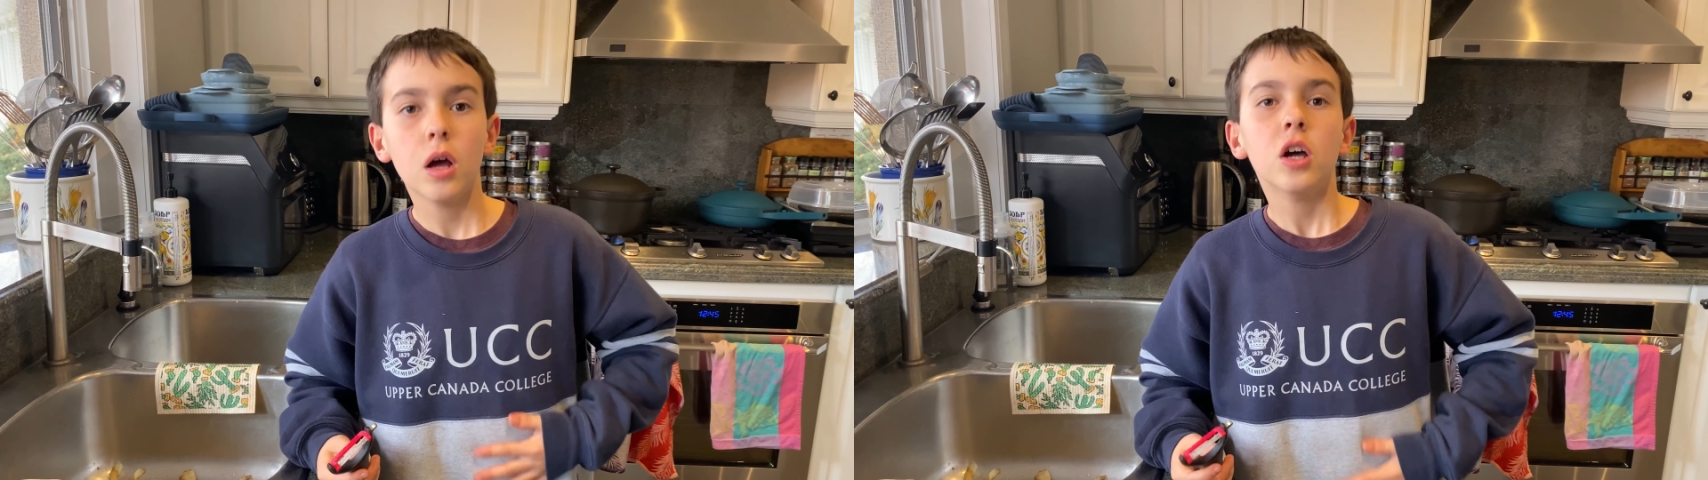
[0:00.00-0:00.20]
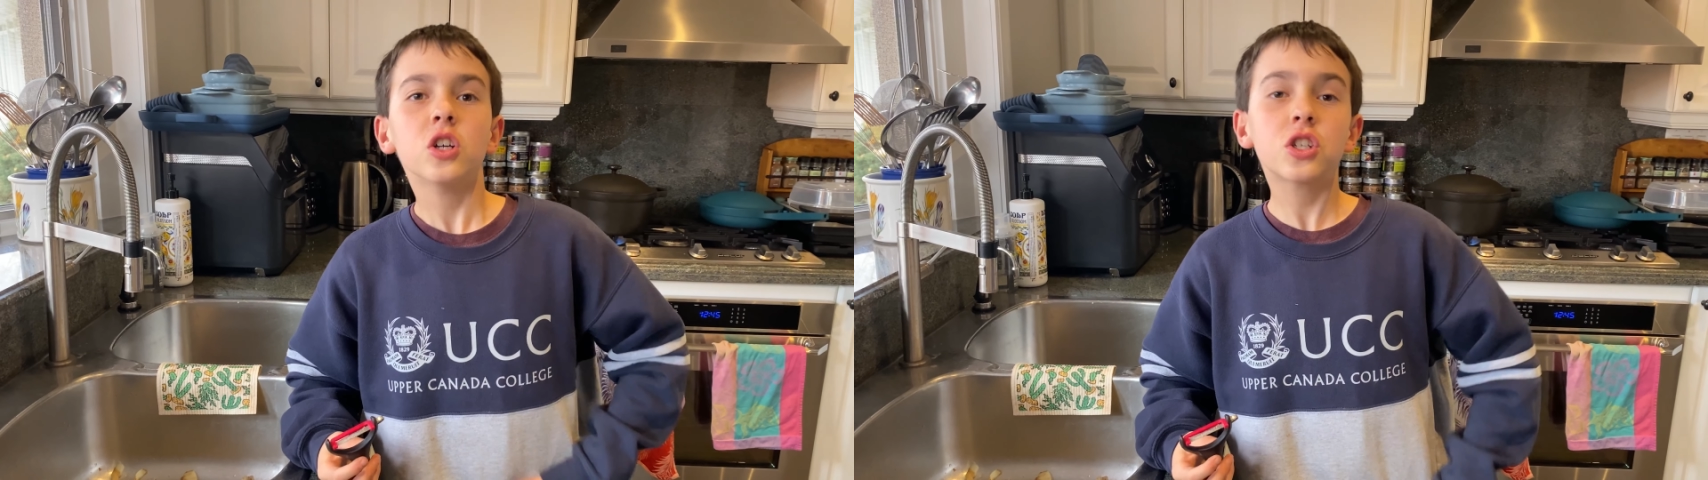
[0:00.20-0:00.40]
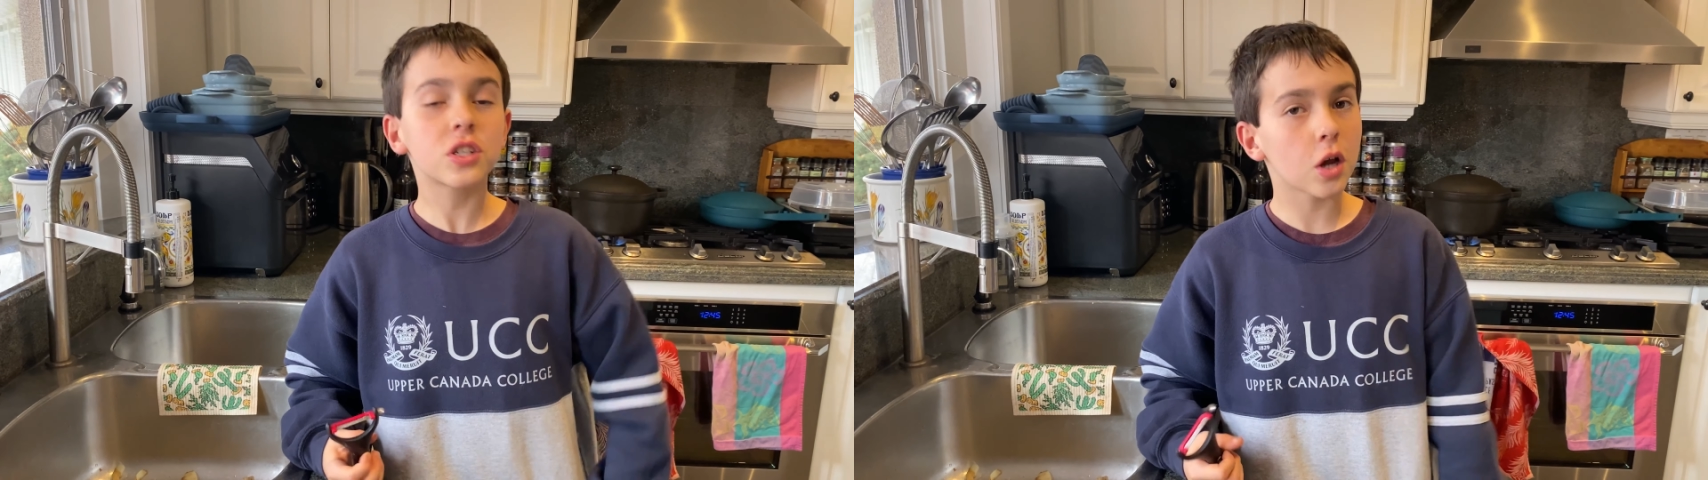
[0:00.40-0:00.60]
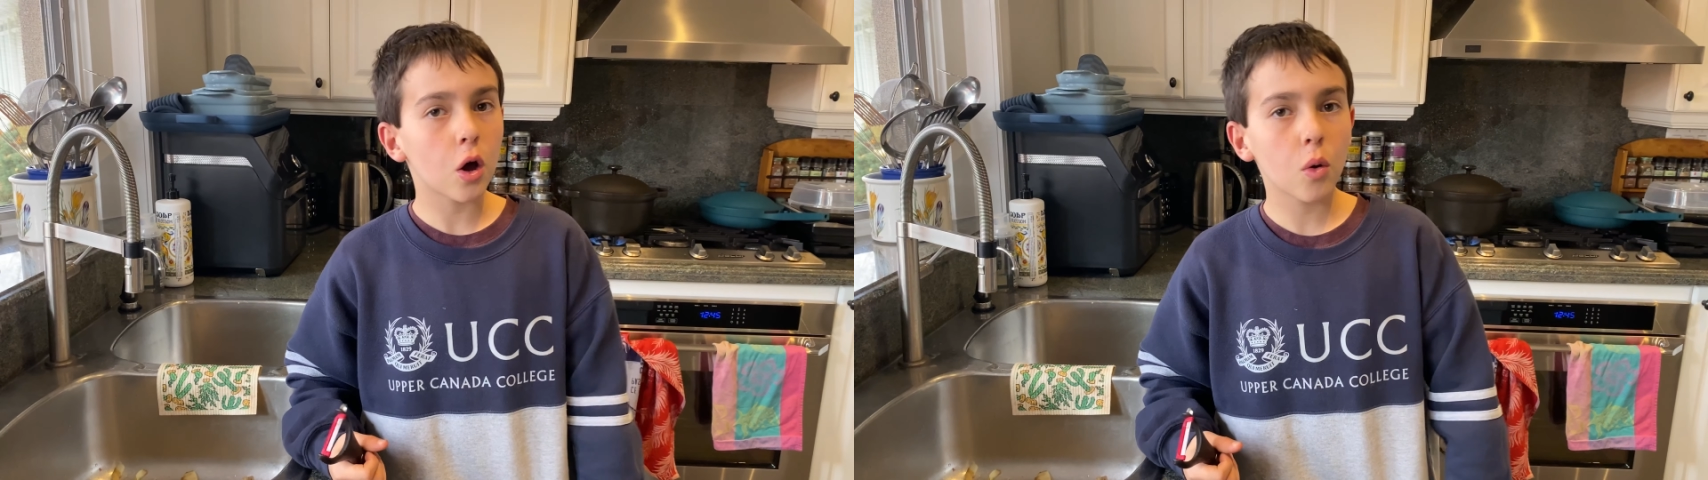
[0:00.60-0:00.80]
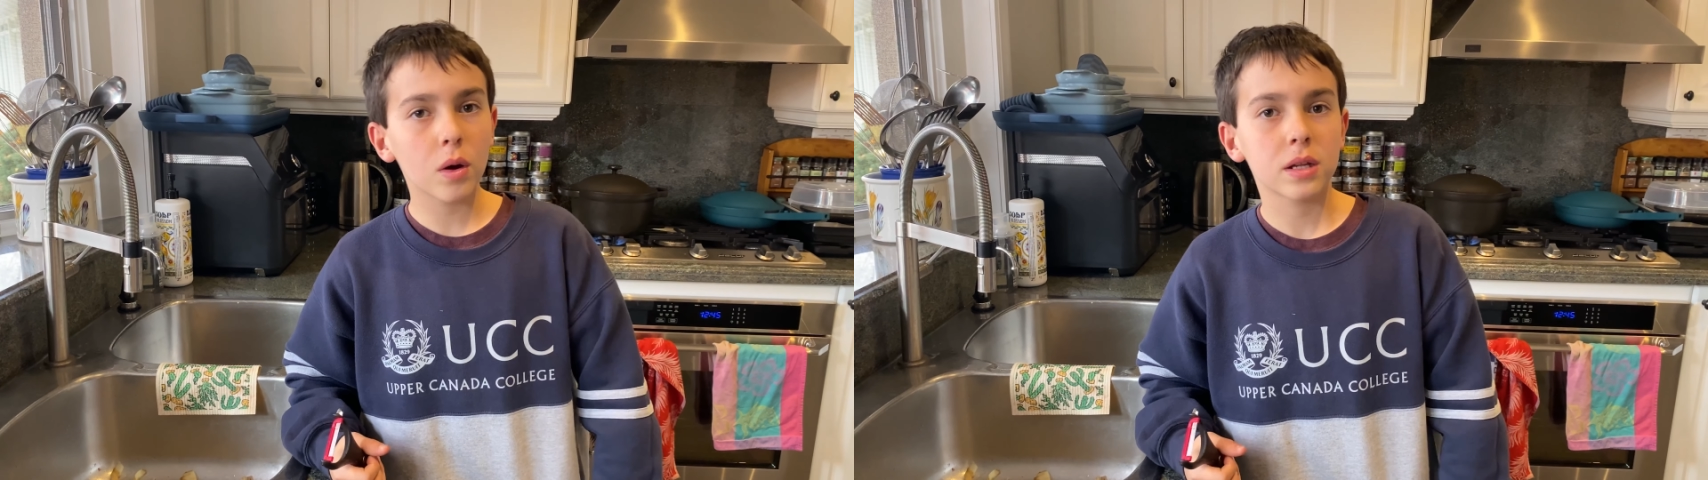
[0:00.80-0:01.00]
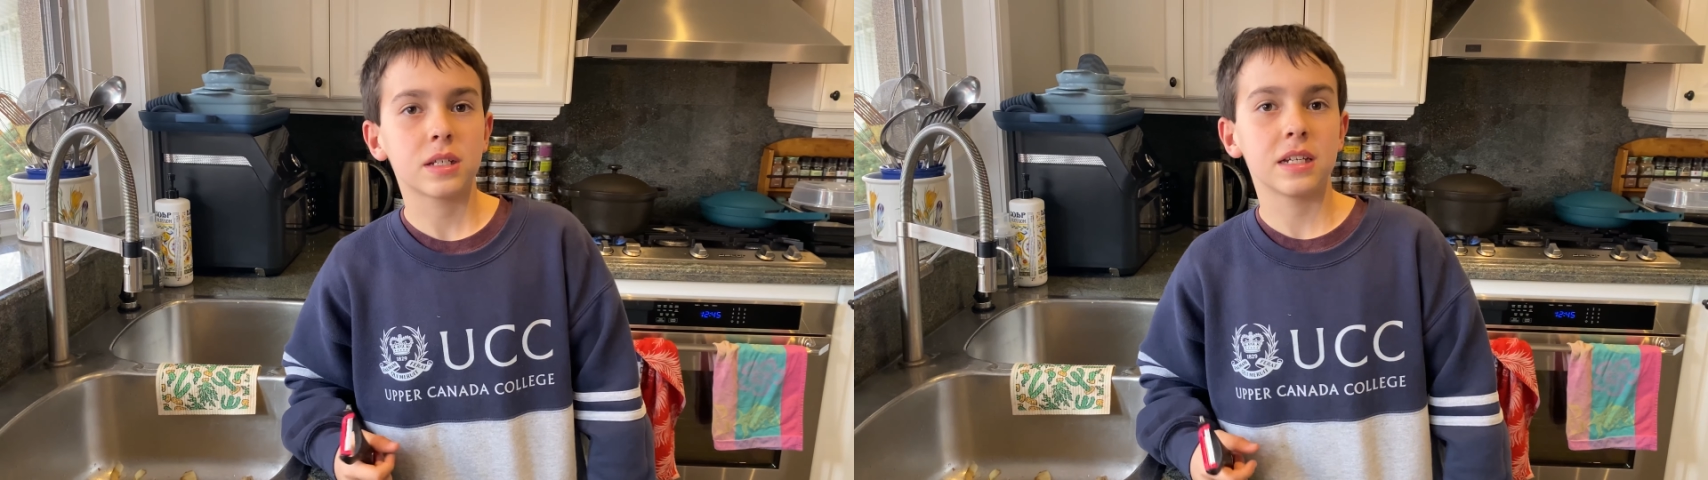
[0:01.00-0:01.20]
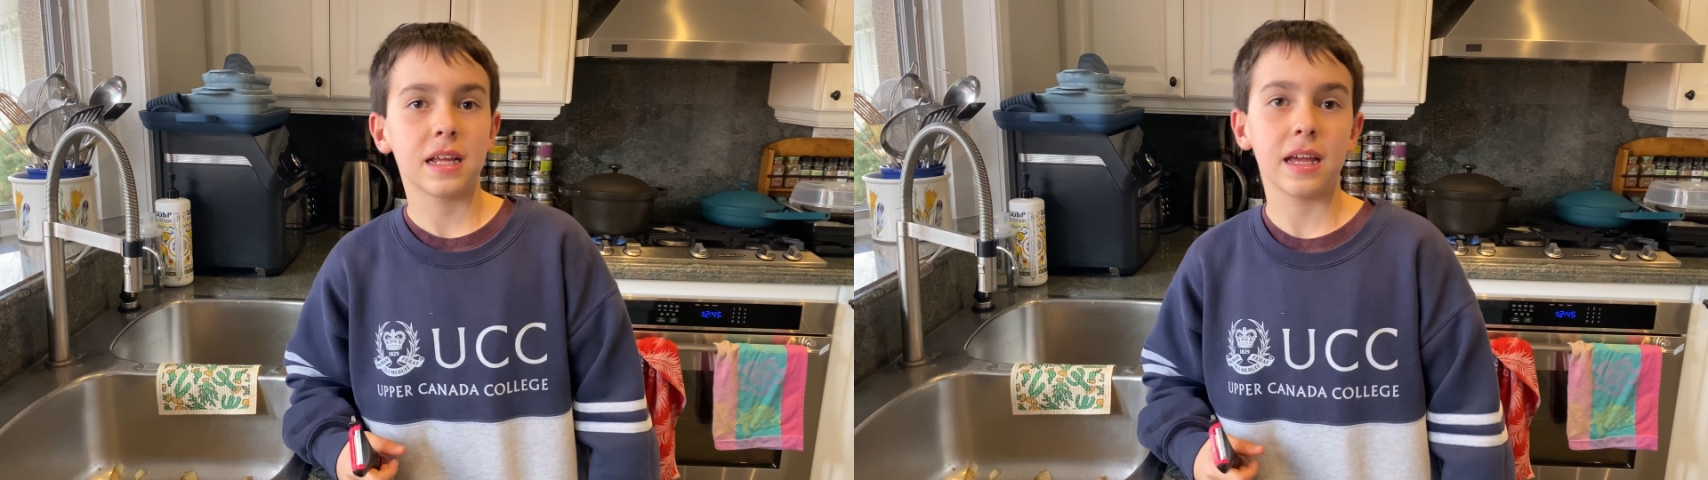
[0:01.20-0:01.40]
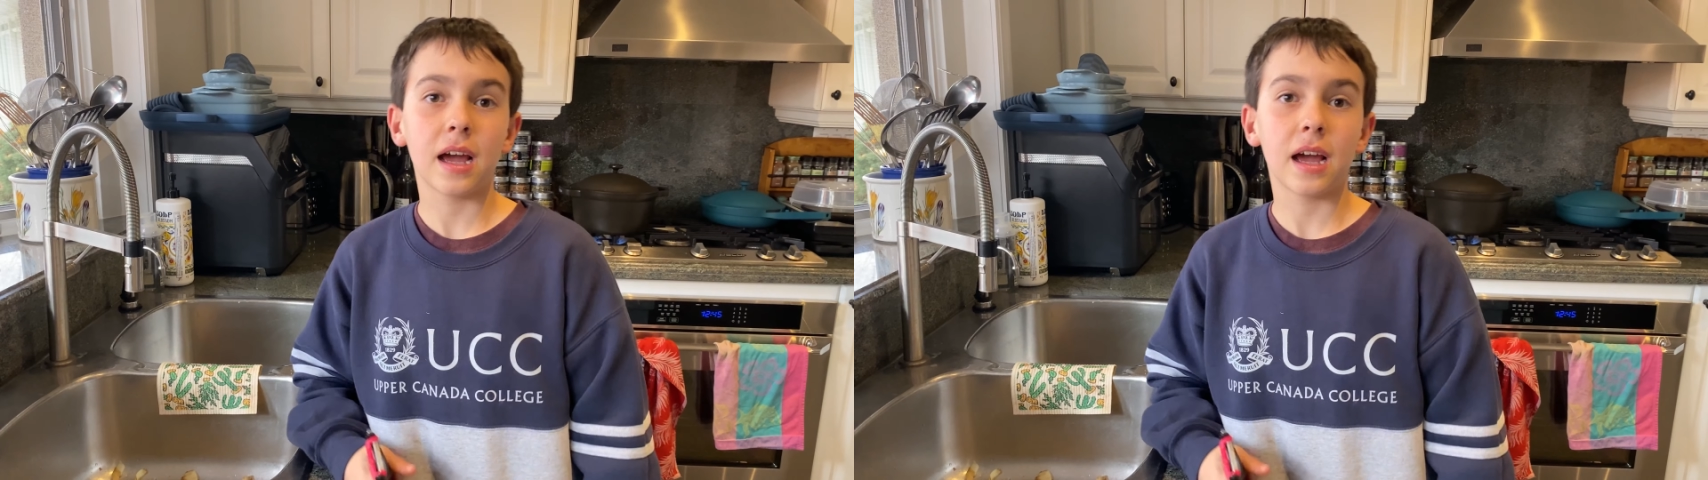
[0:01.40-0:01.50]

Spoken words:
So today